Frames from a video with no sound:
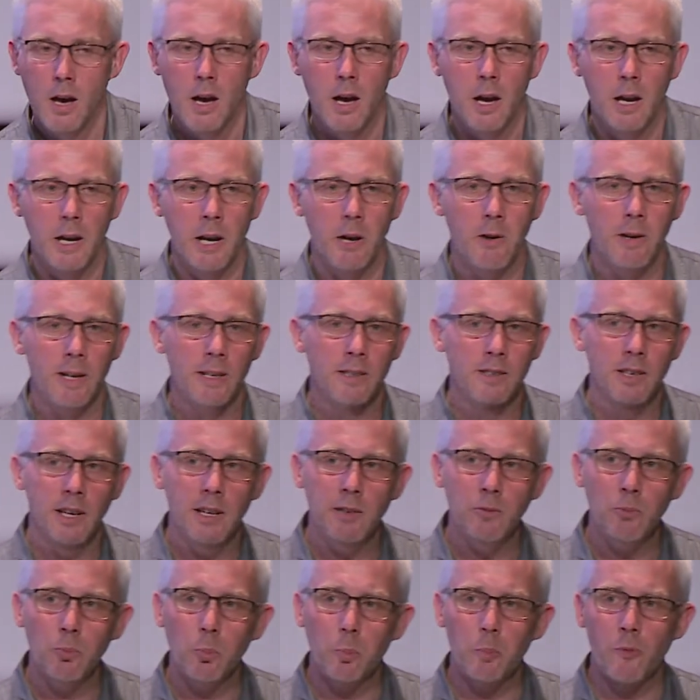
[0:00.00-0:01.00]
Now, I said
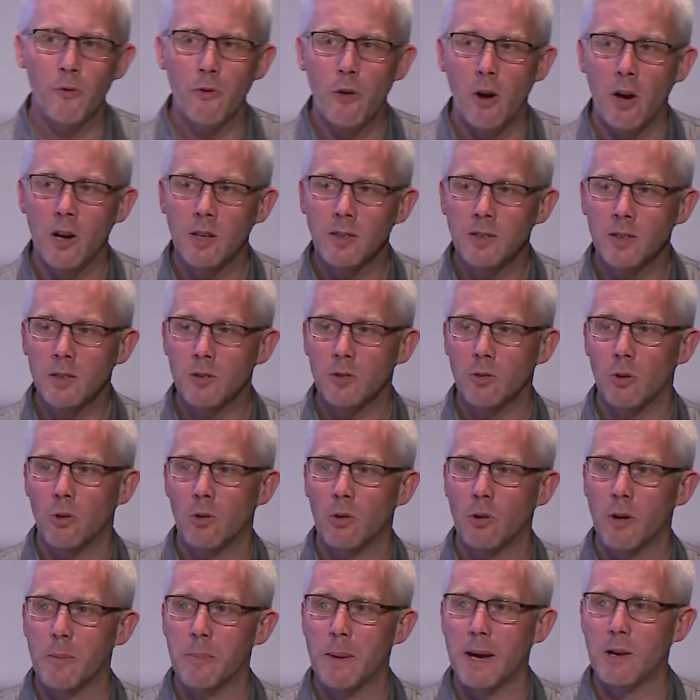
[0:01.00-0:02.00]
for us it's
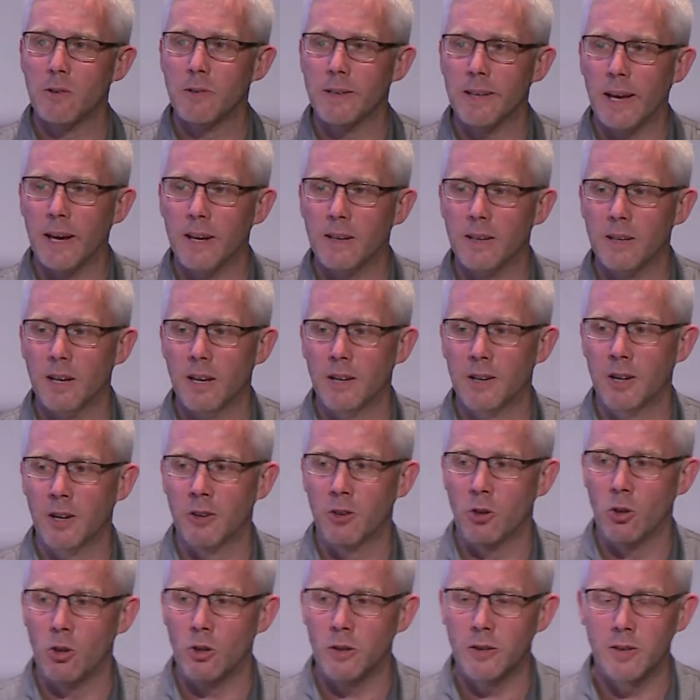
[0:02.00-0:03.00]
all about data and
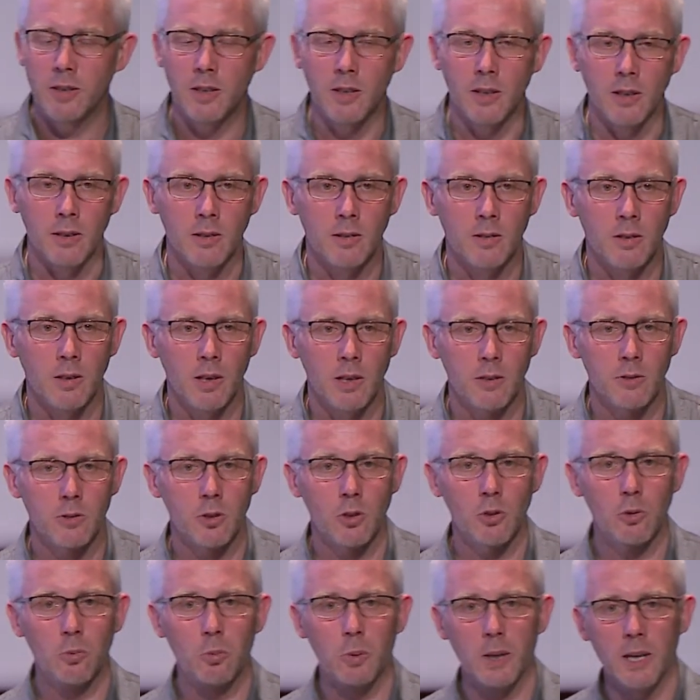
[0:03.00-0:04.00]
analytics, and so
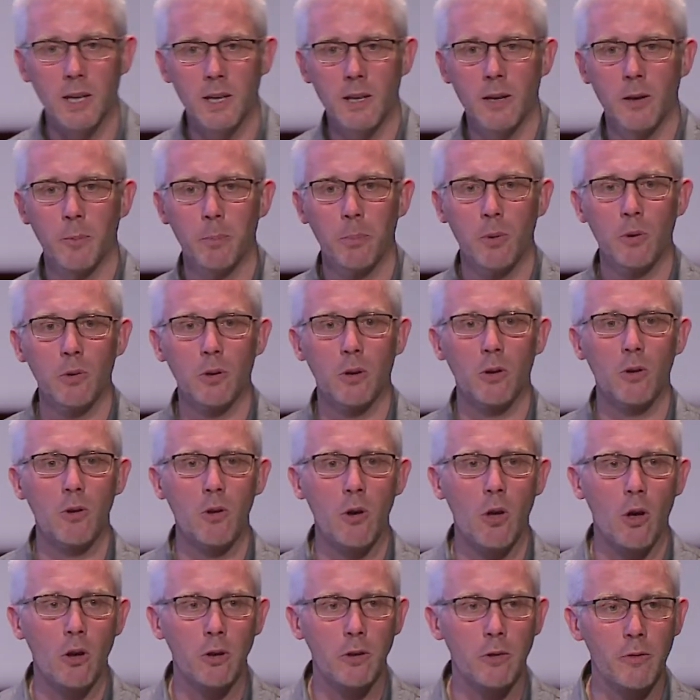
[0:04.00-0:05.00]
we put a
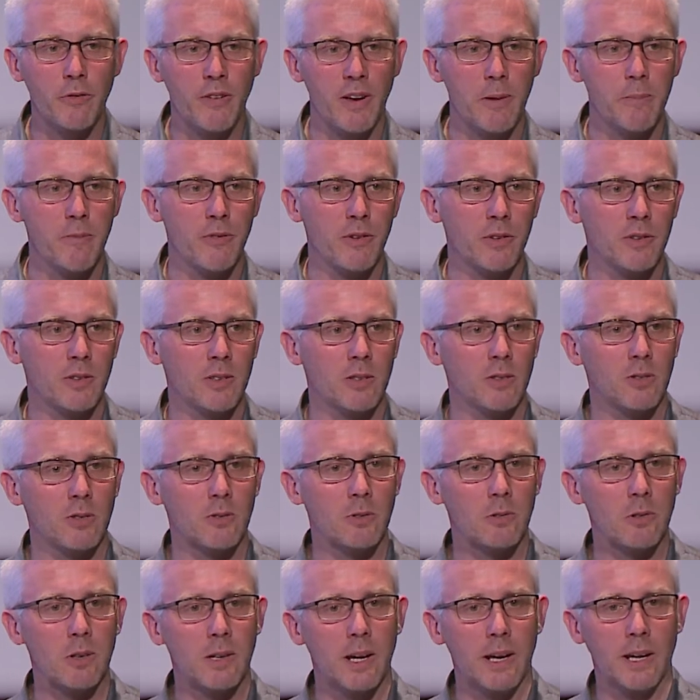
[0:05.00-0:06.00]
lot of emphasis on
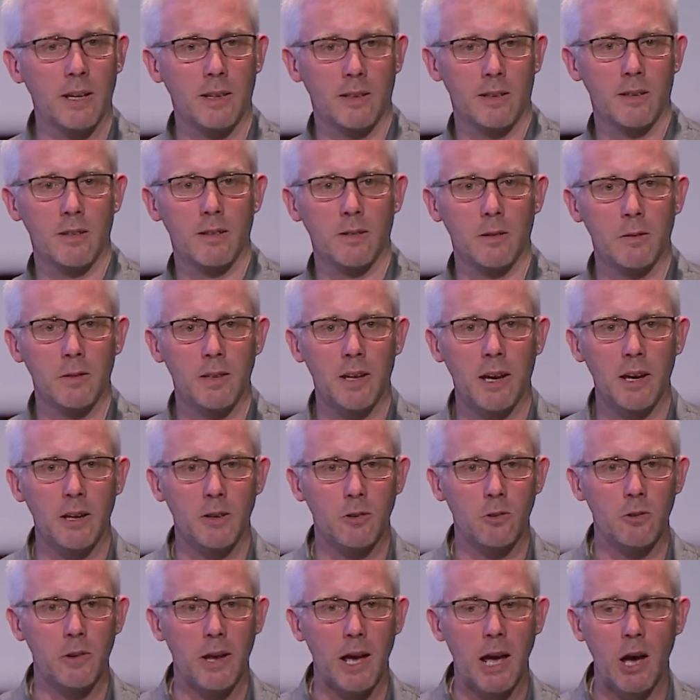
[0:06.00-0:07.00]
collecting data
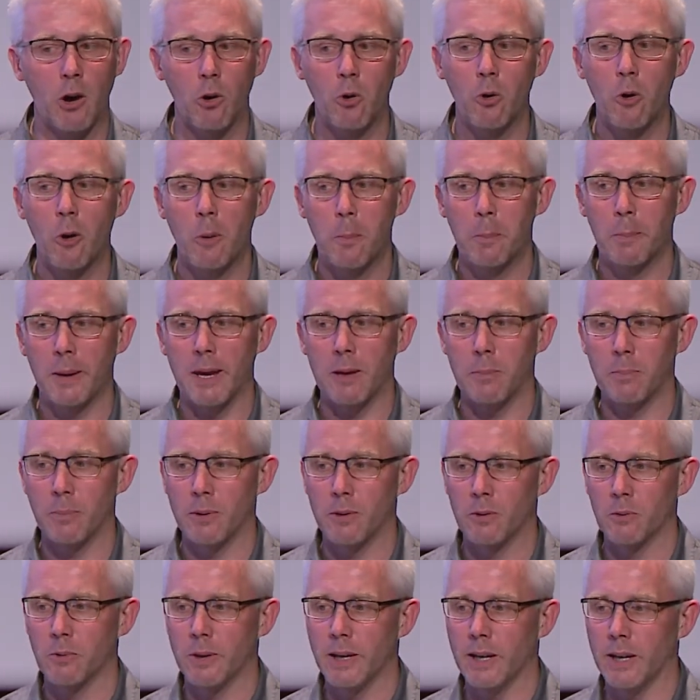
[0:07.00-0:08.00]
on how people
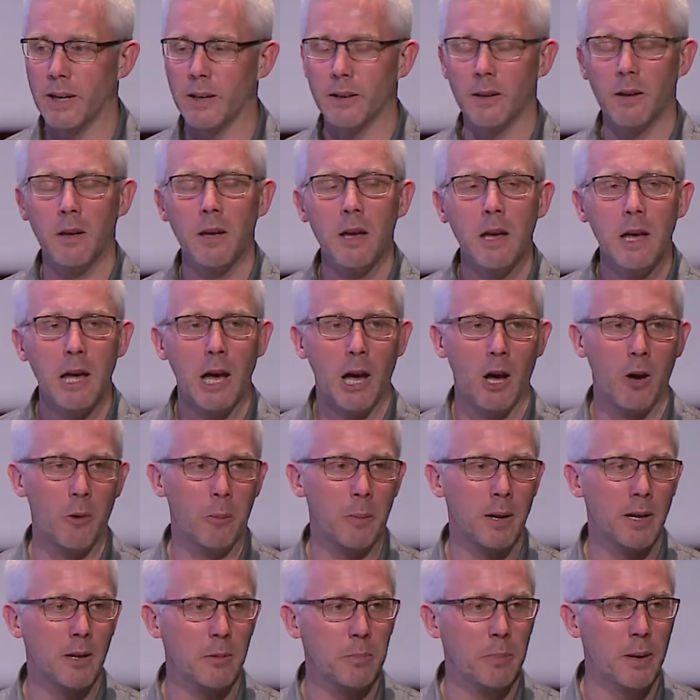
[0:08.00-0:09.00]
read. How
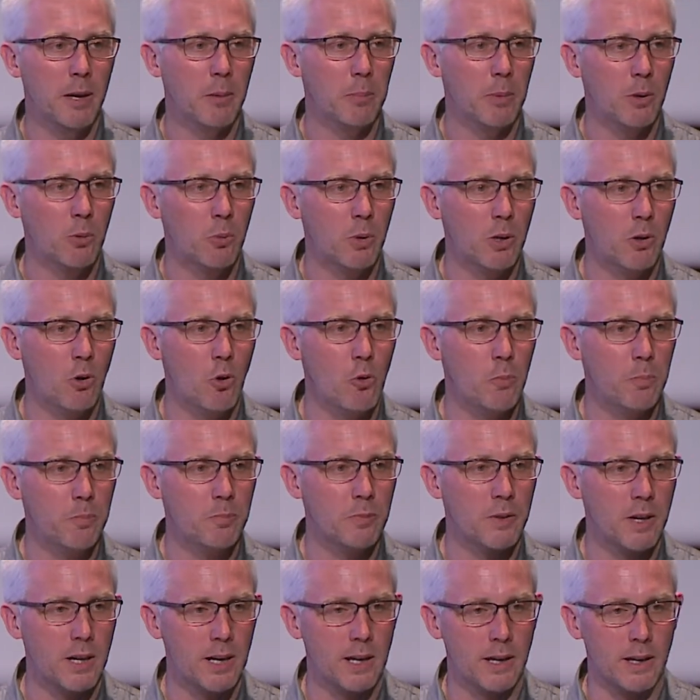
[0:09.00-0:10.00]
many people will open
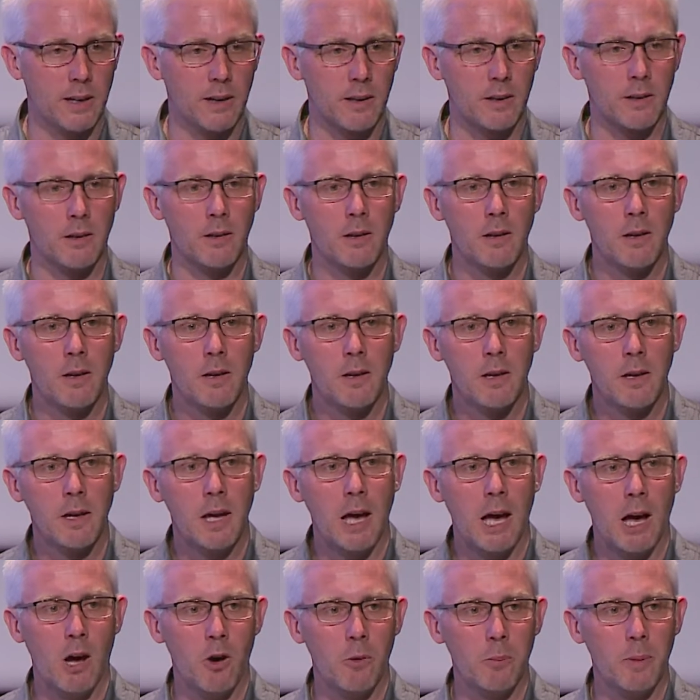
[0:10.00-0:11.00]
the link?
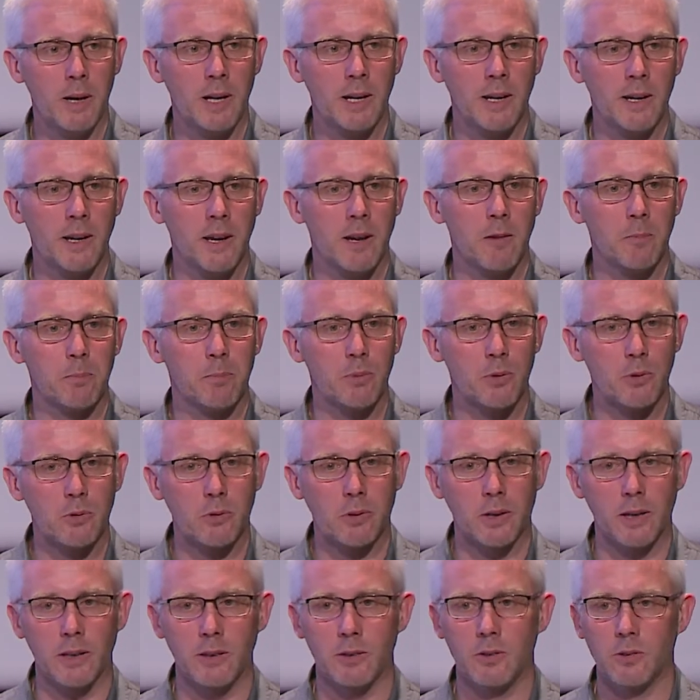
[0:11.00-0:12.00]
How many then
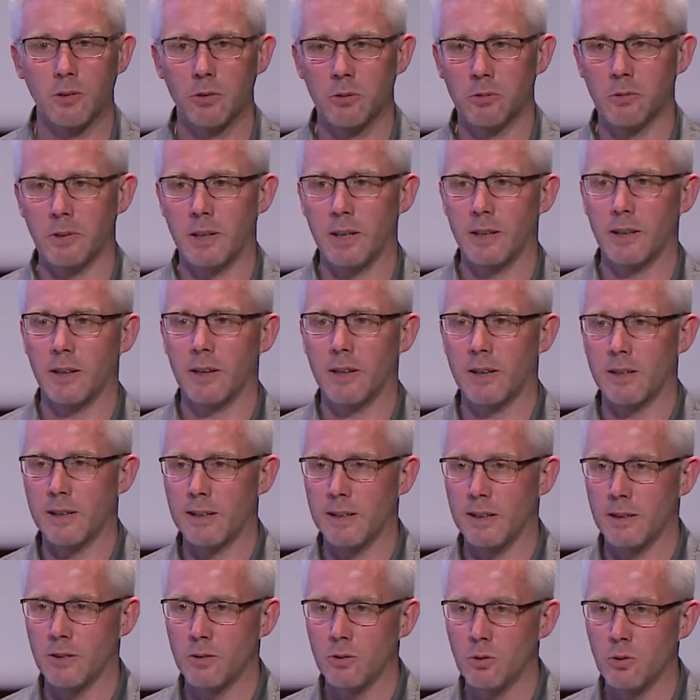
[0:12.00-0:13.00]
progress to reading at
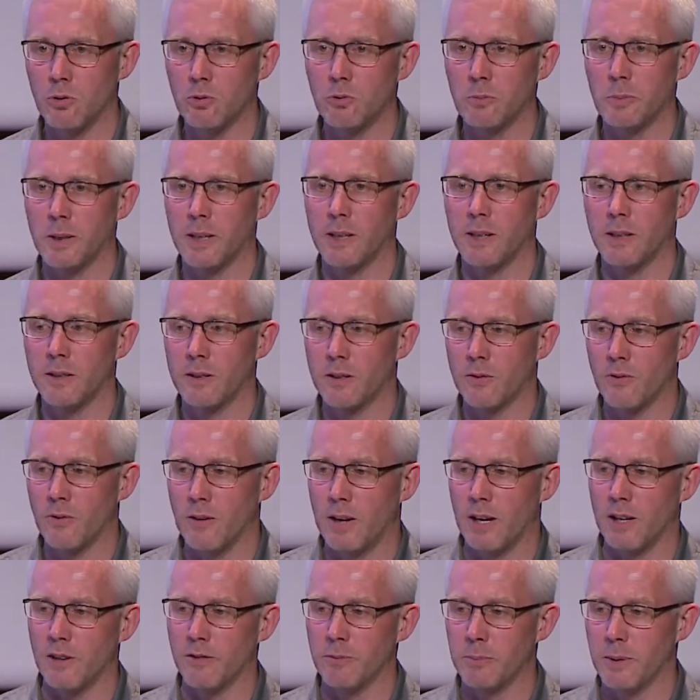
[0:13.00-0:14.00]
least 2 minutes,
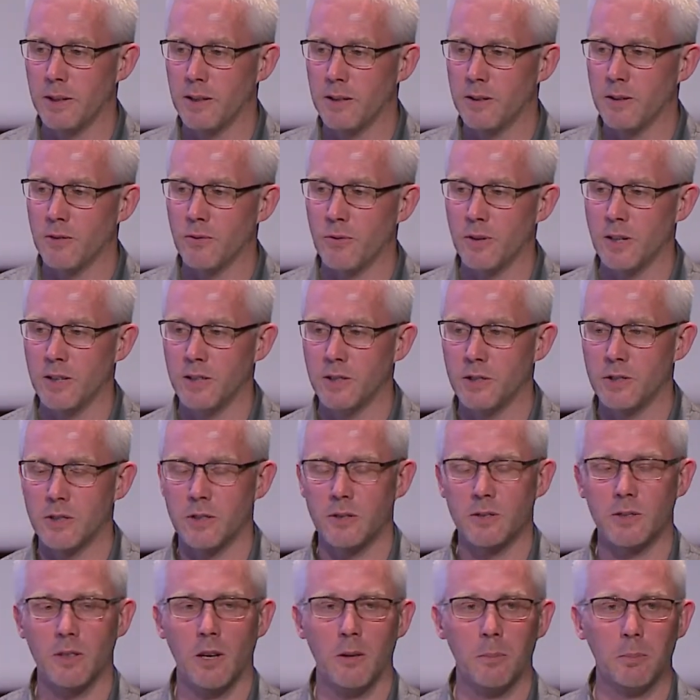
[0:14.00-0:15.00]
5 minutes, finish the
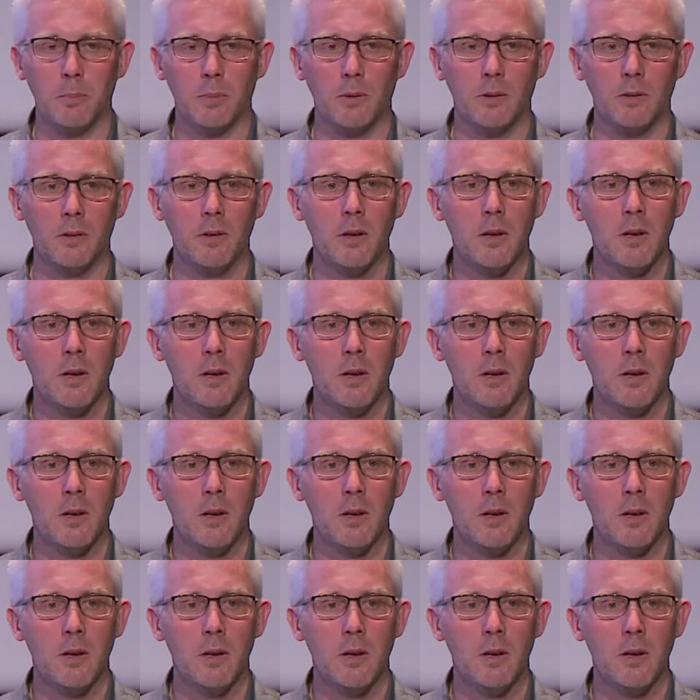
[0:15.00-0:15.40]
sample?